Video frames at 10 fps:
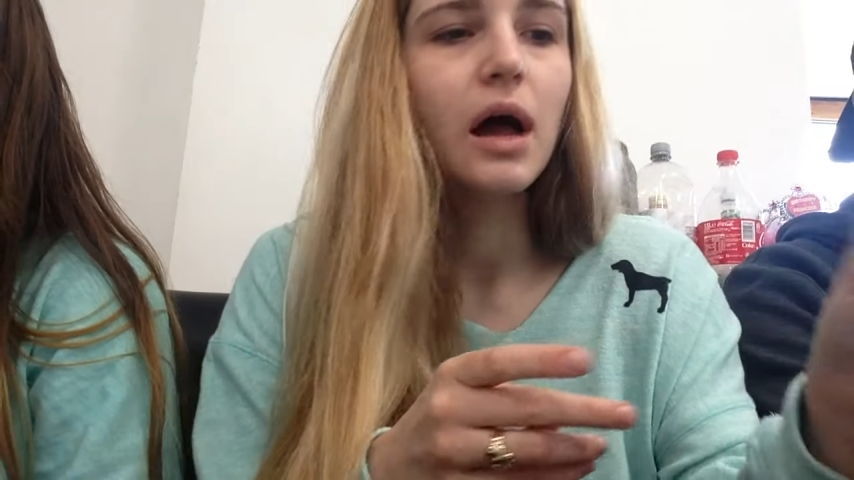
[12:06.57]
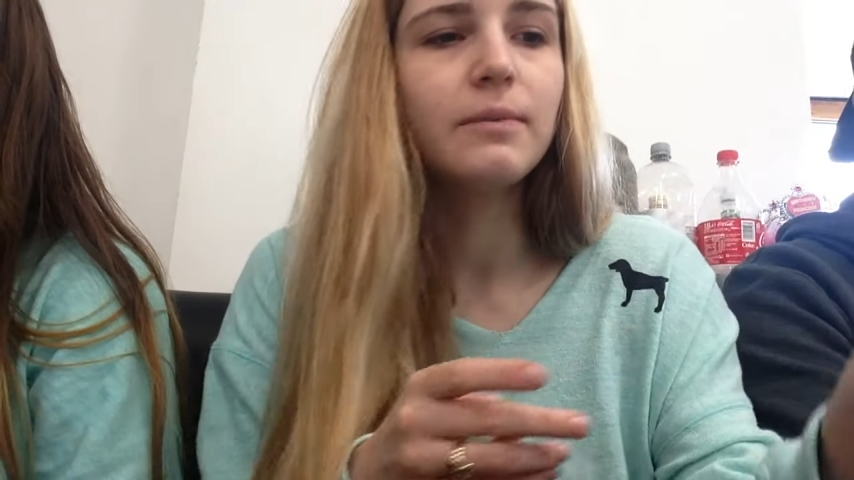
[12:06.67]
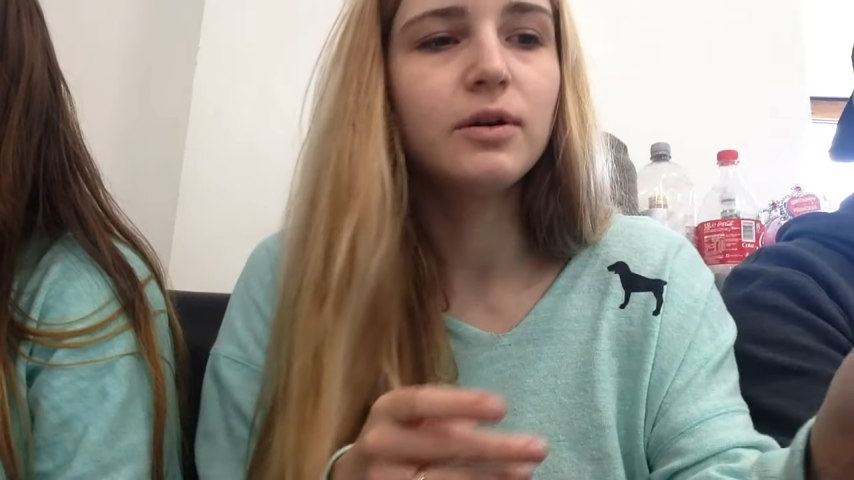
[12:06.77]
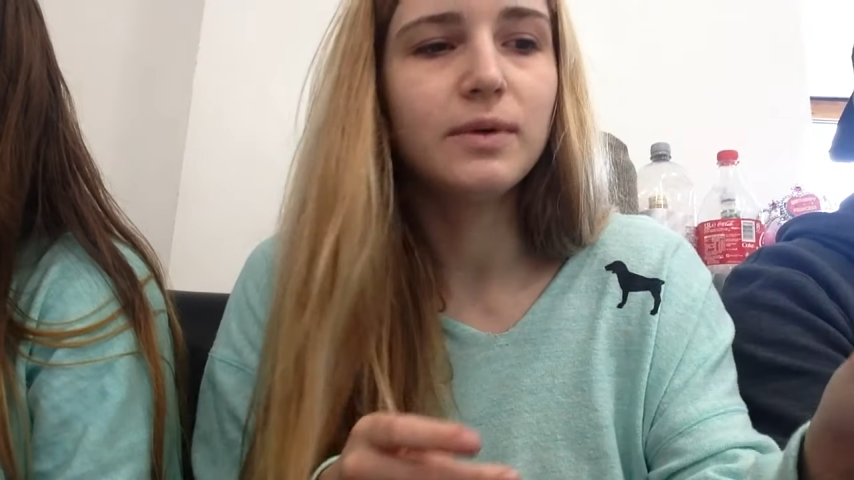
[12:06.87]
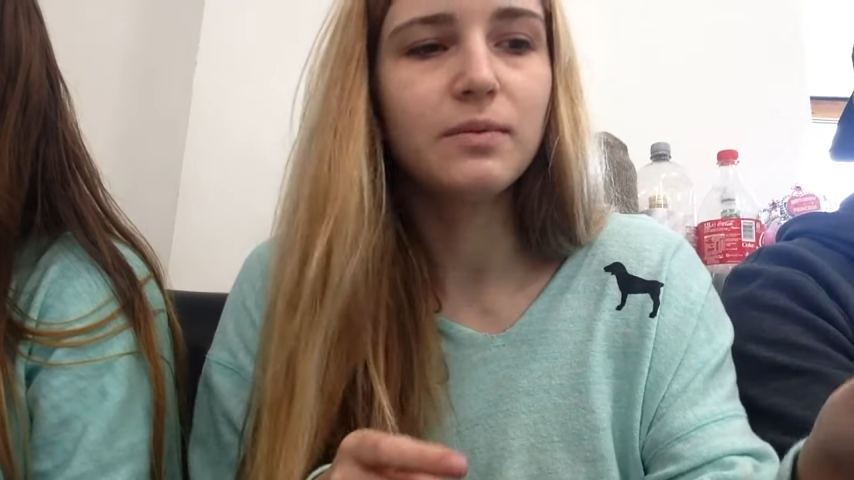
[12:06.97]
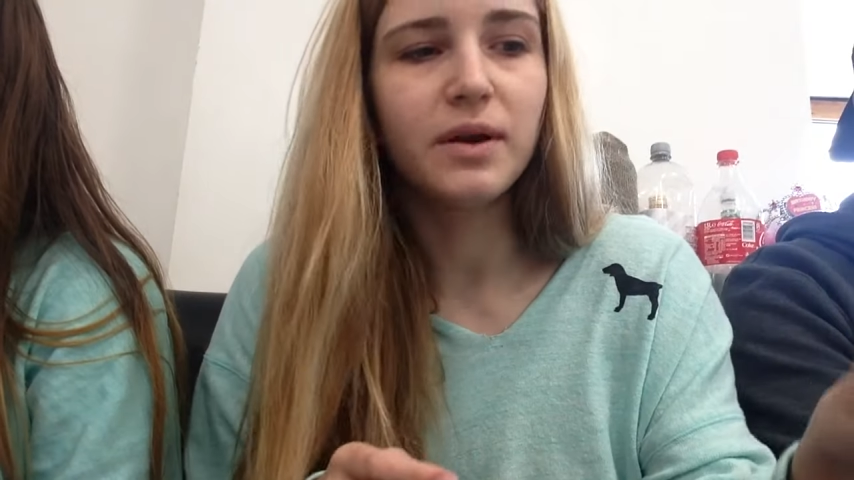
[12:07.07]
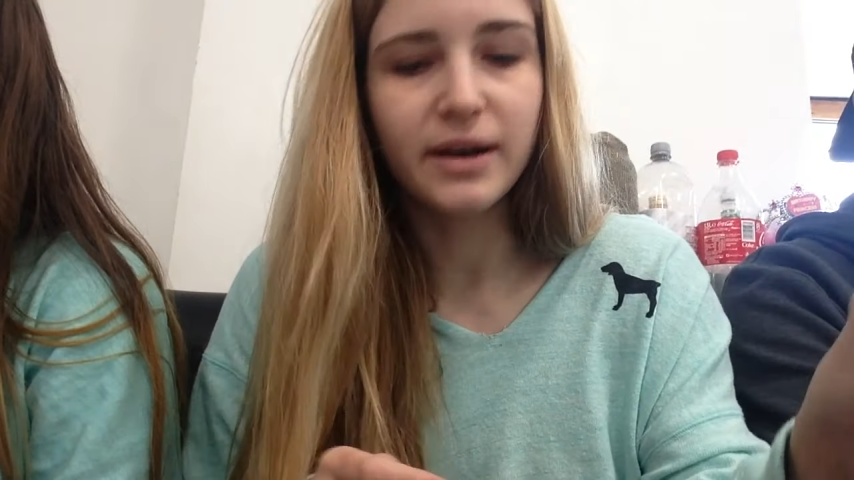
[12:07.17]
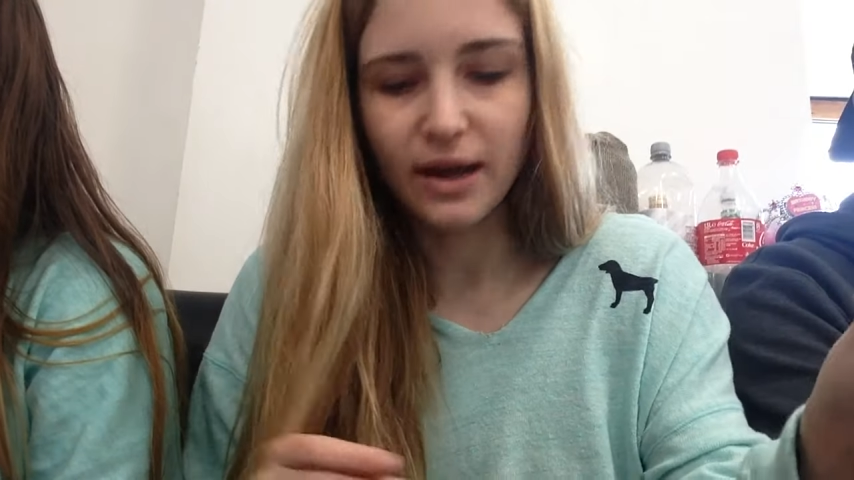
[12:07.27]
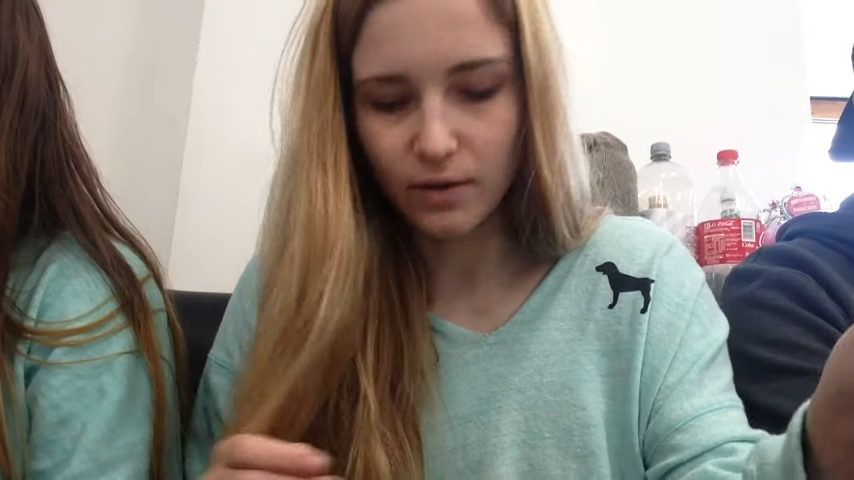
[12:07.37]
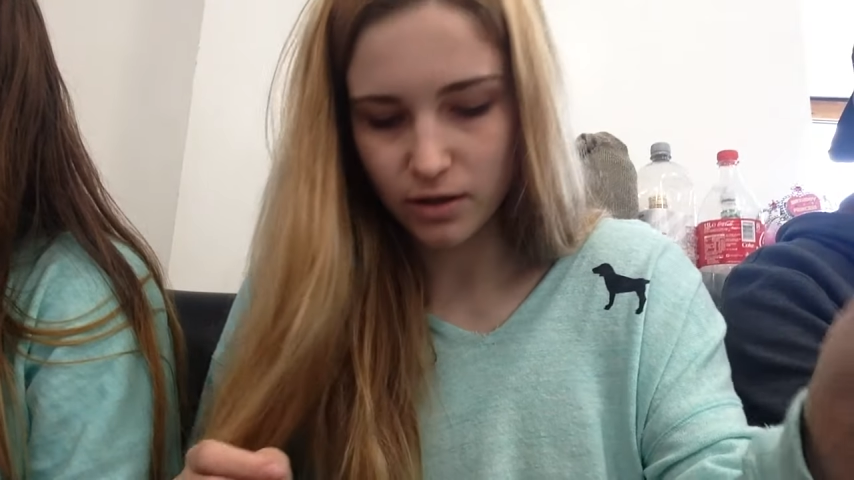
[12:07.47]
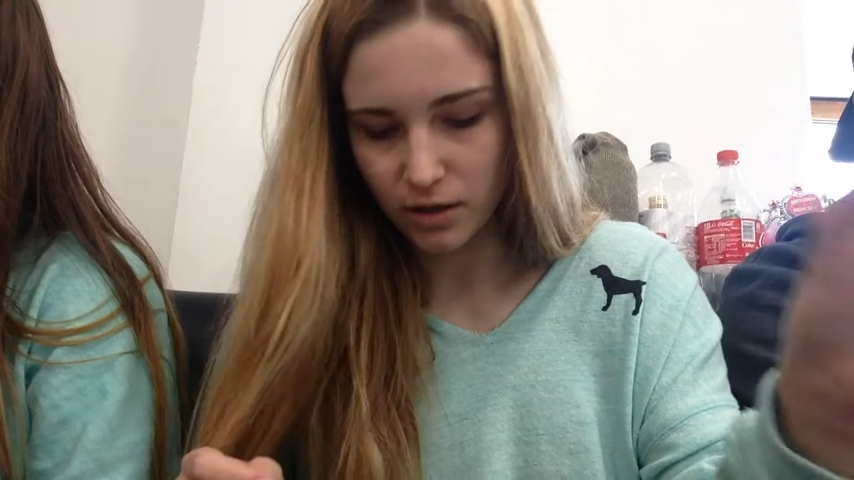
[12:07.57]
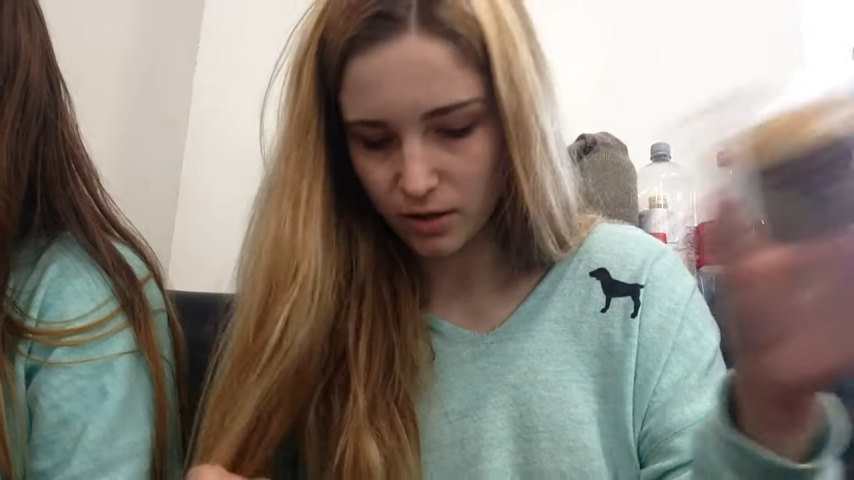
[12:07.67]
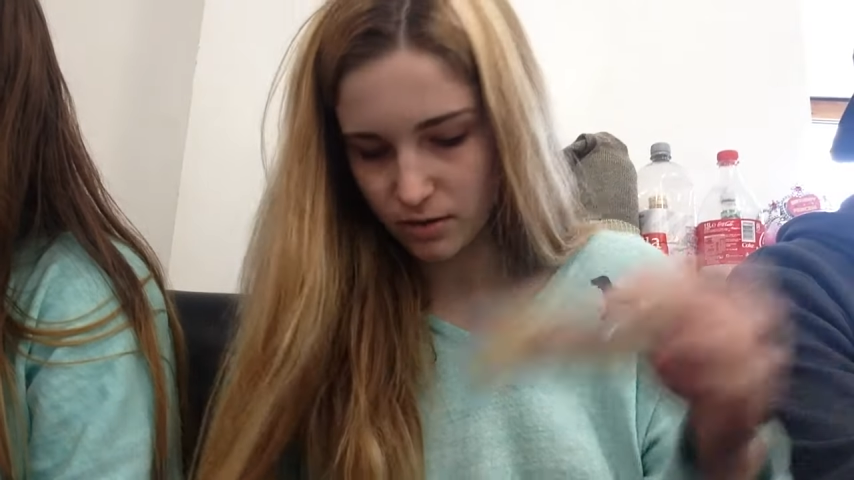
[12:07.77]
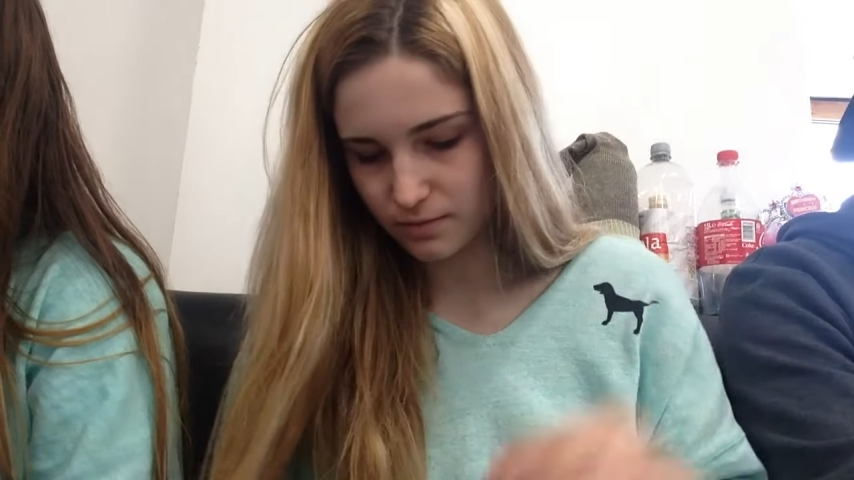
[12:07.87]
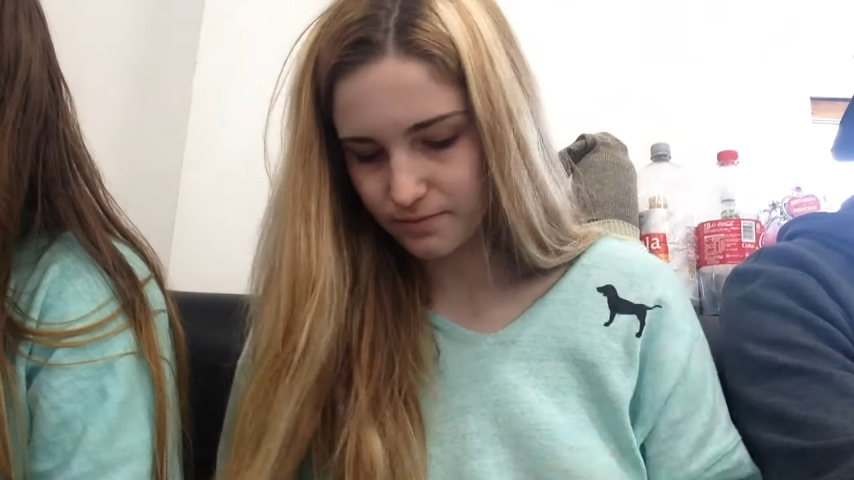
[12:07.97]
I'm gonna eat one now, I think.